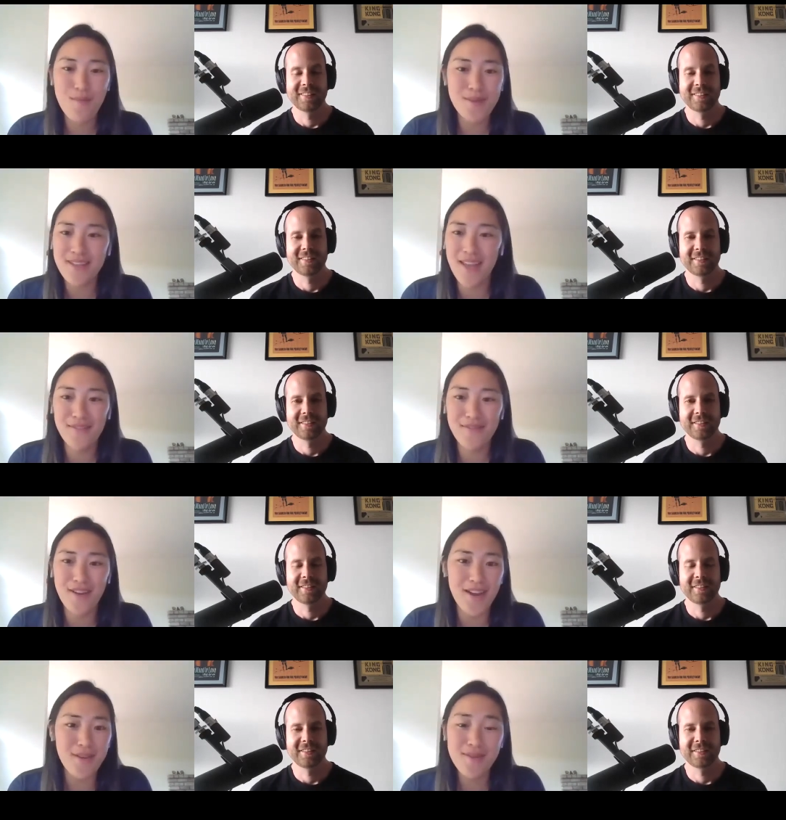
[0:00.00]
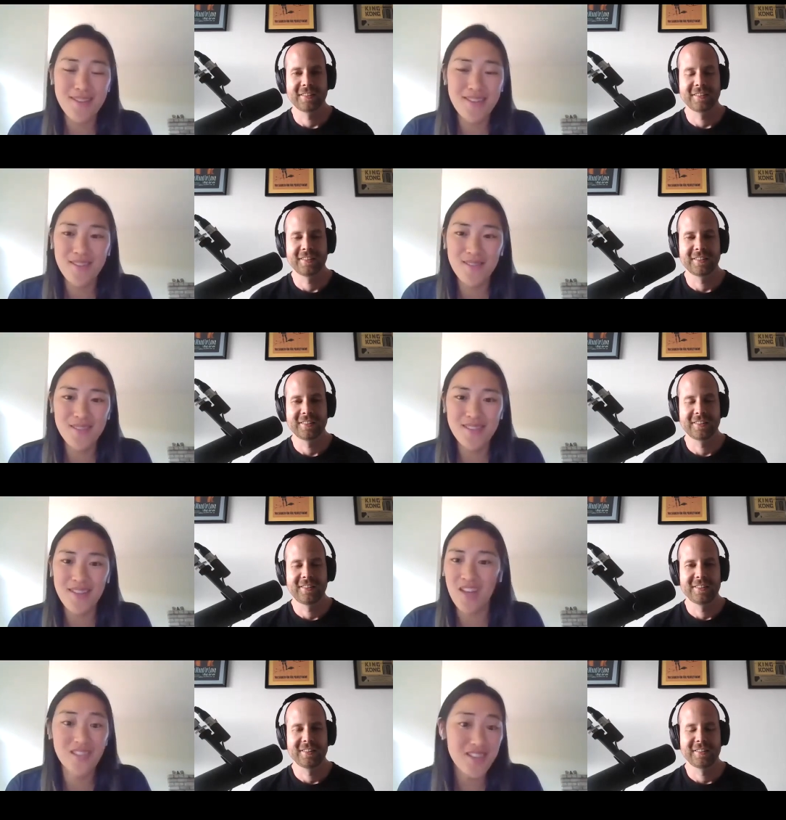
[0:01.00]
Speaker 1: open to for anyone to use,
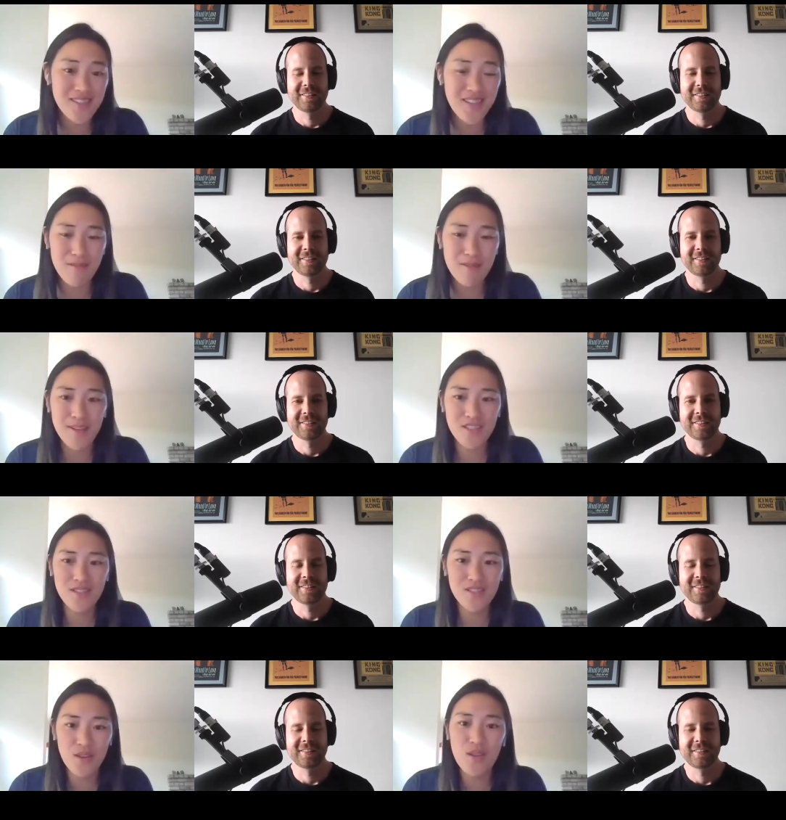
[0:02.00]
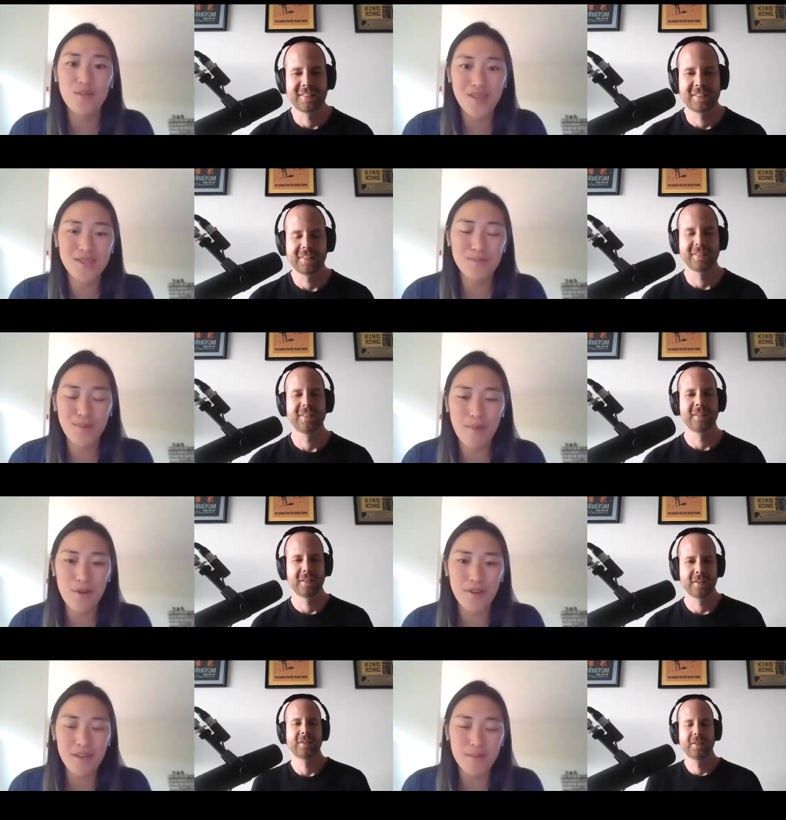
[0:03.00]
not just ketamine patients, although it is
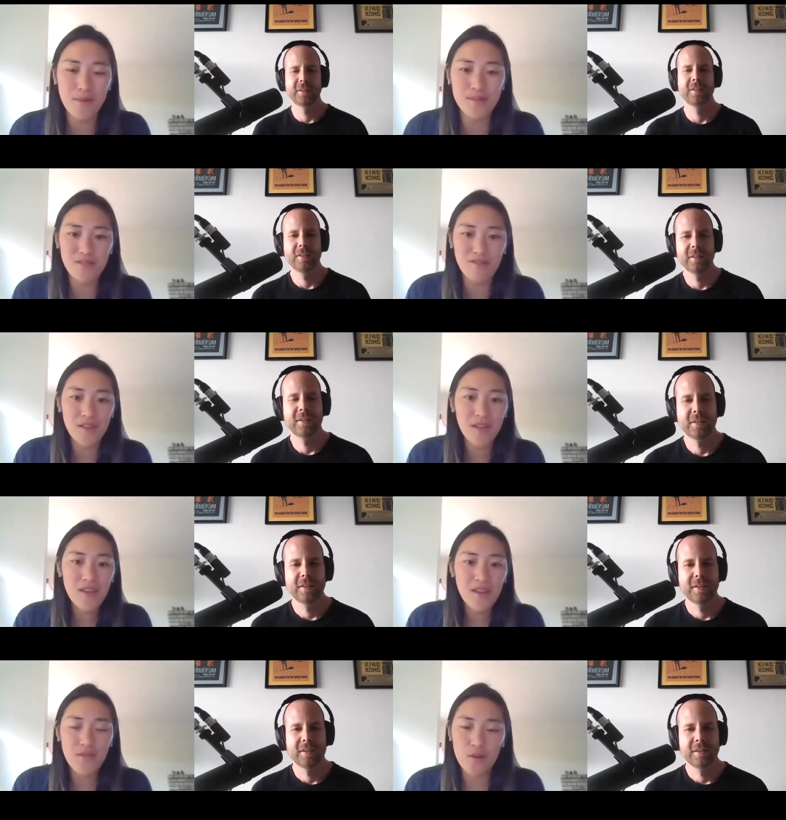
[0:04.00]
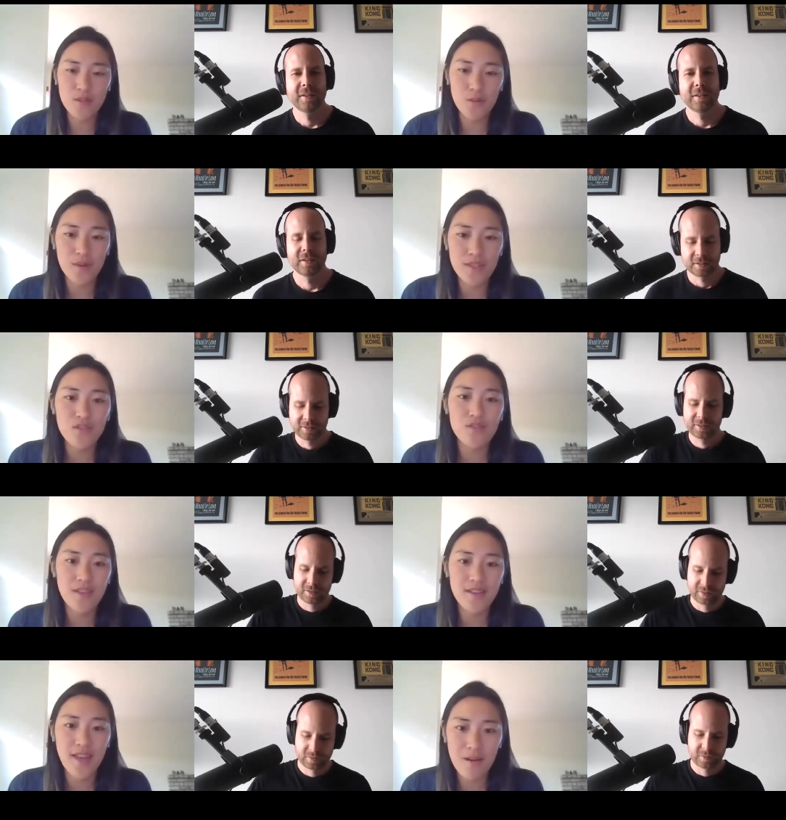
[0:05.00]
primarily composed of folks who are
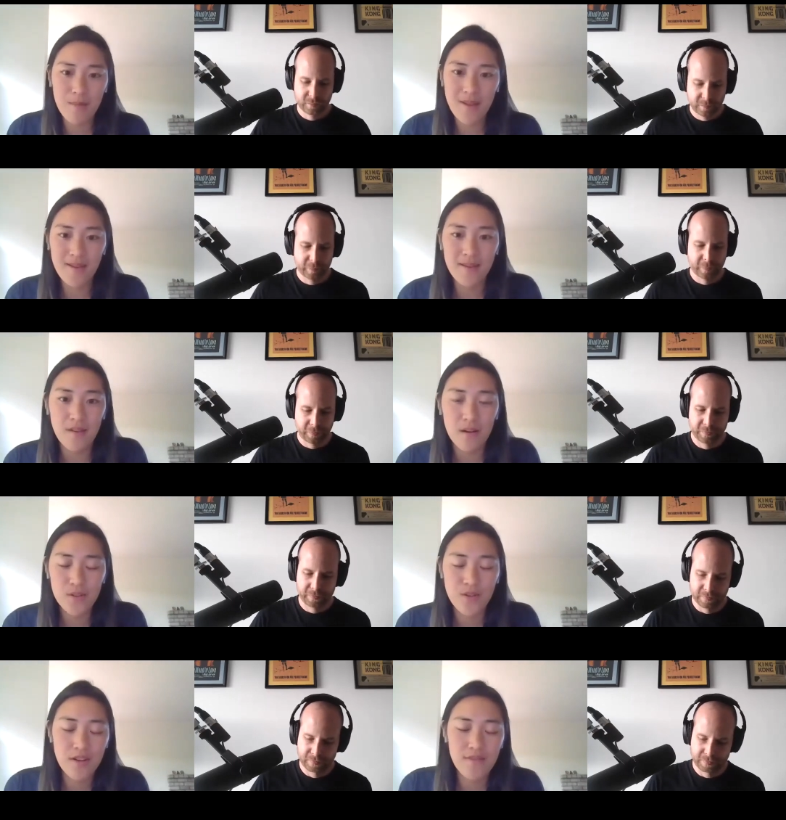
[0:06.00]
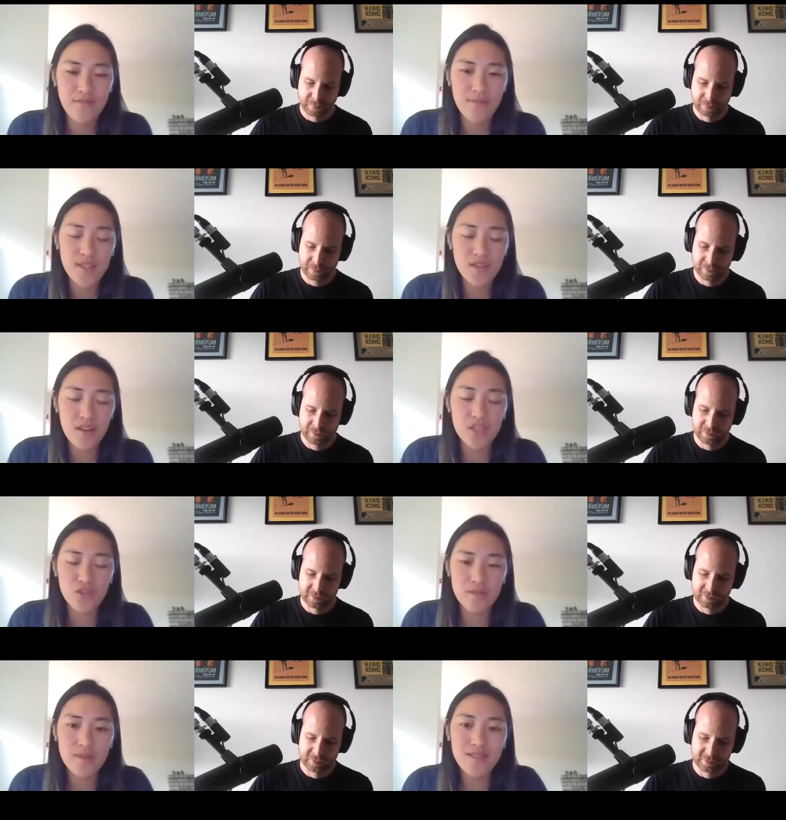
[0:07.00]
interested in ketamine and alternative mental health
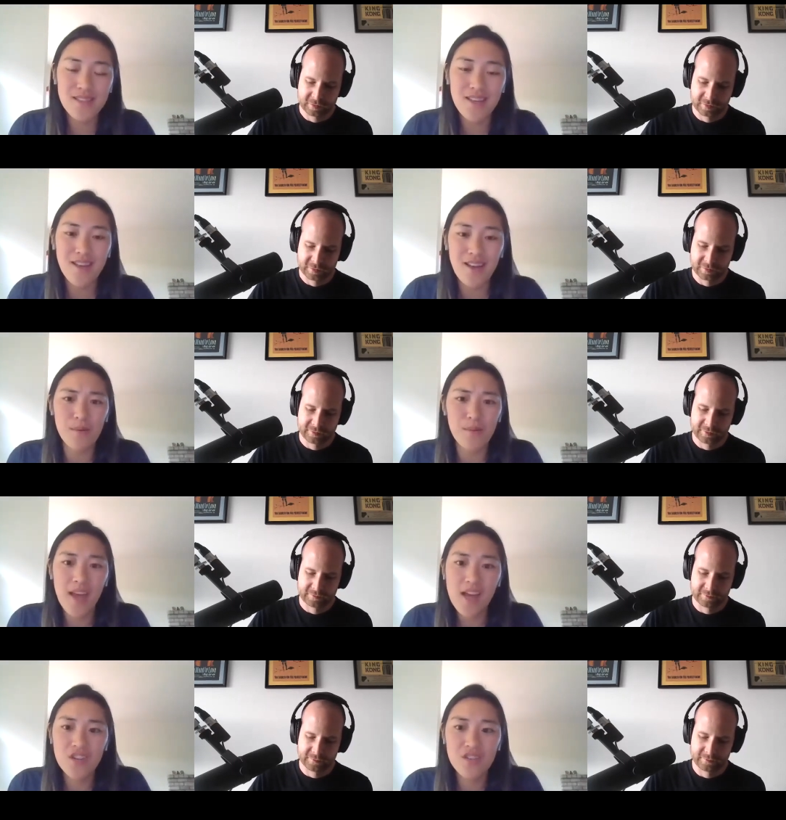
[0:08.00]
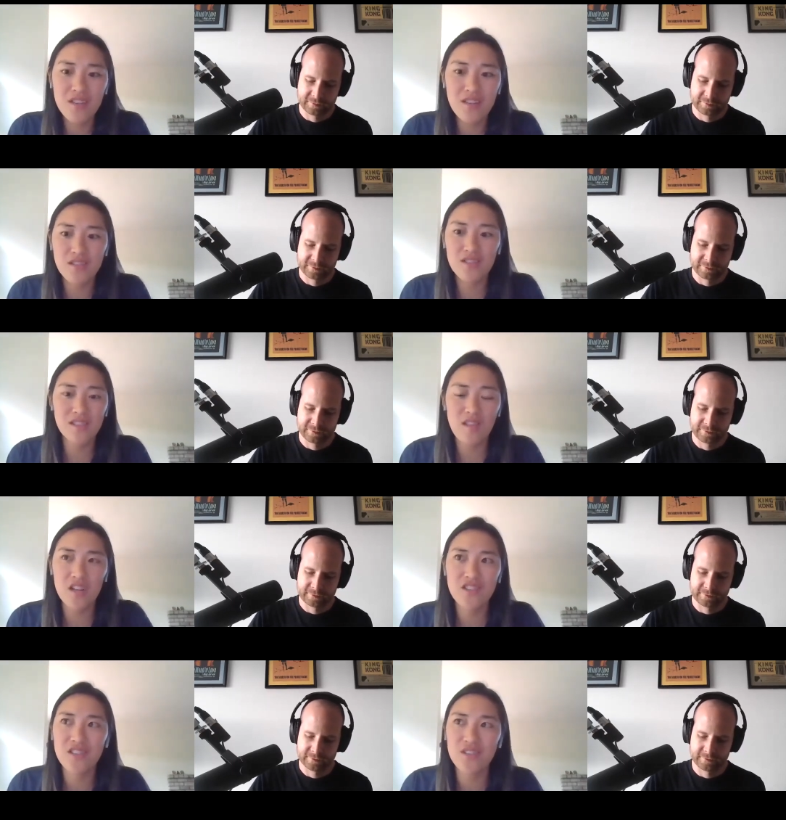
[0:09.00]
treatments. But we actually just
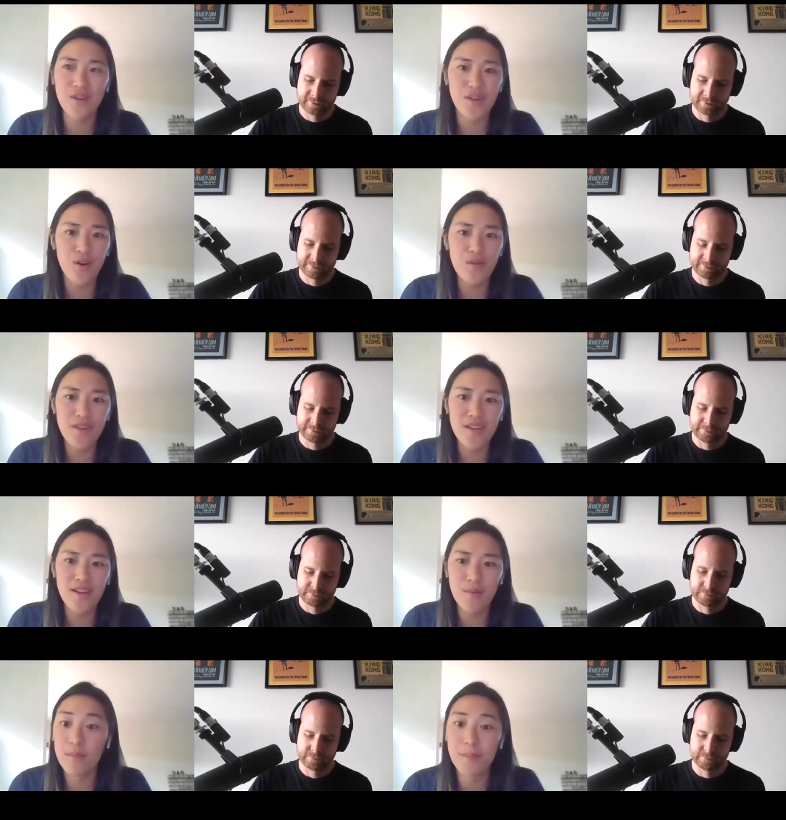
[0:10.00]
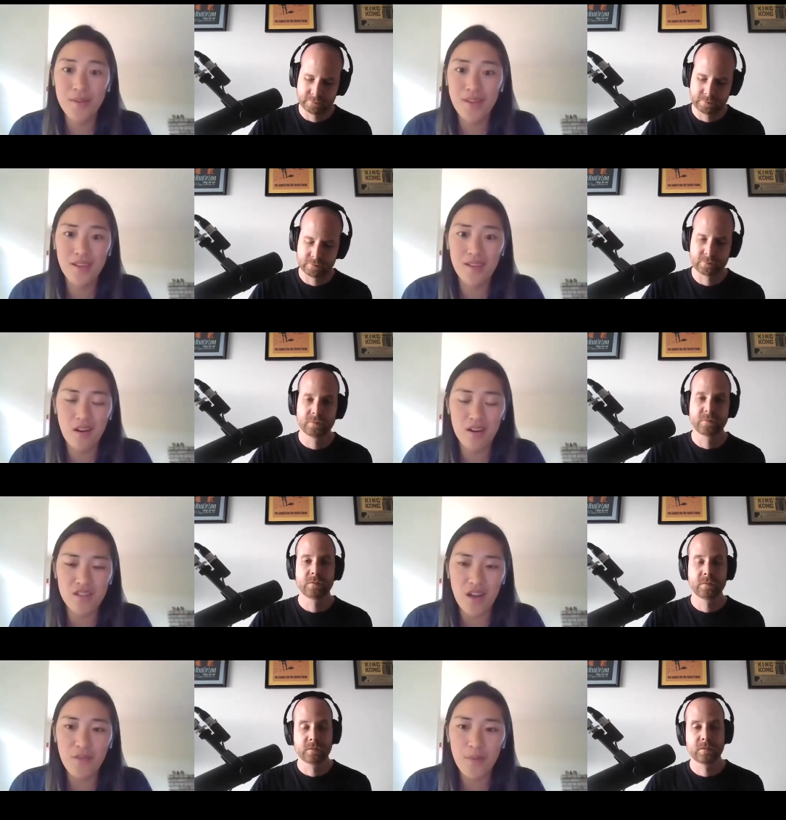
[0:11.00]
launched it during COVID. We were building our
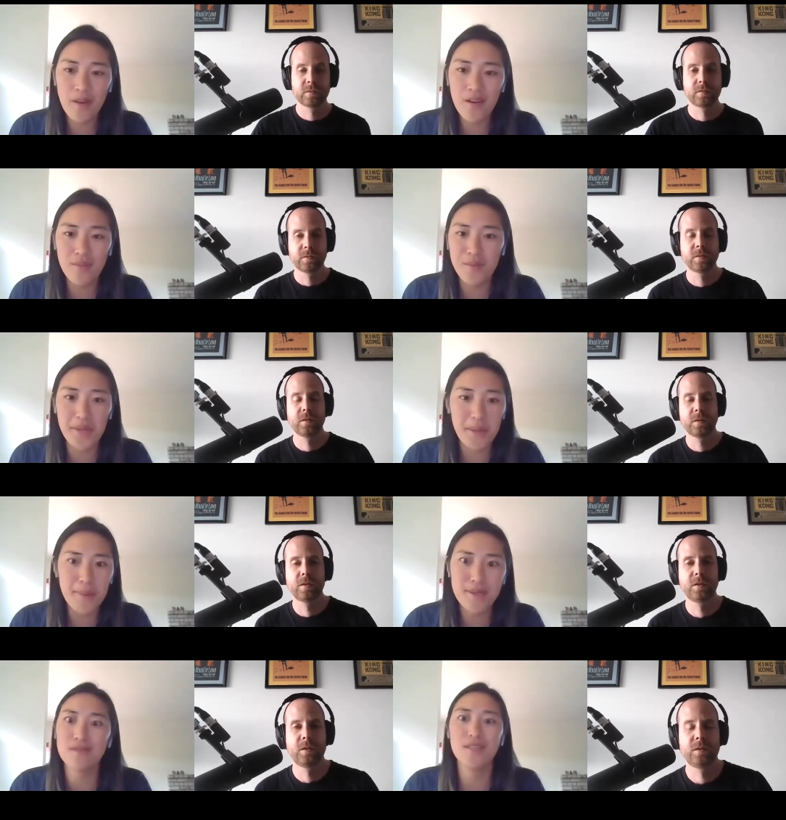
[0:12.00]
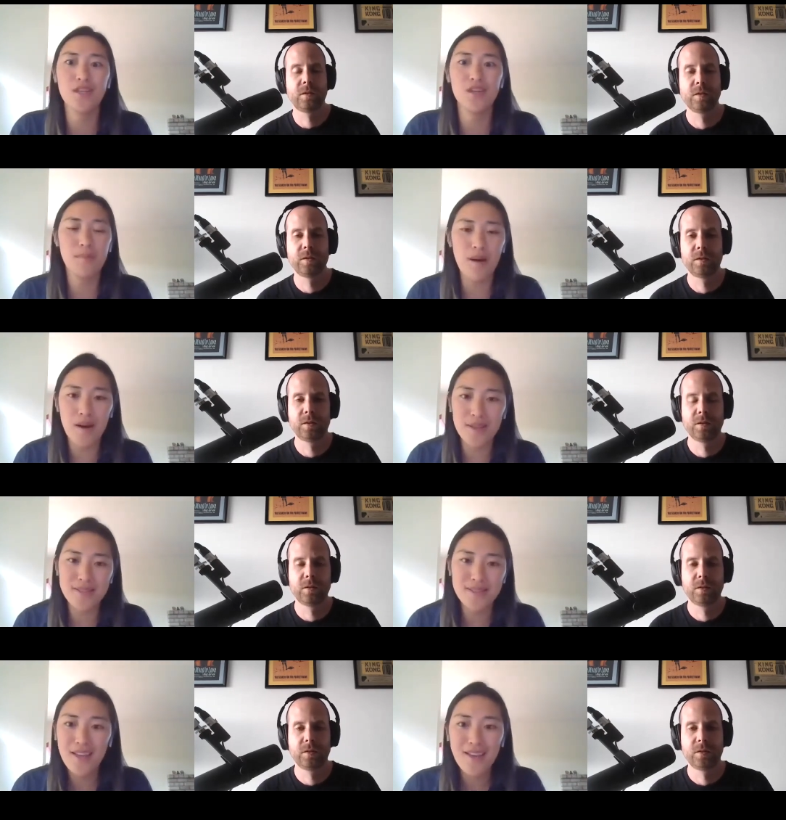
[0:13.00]
software and we like basically took a pause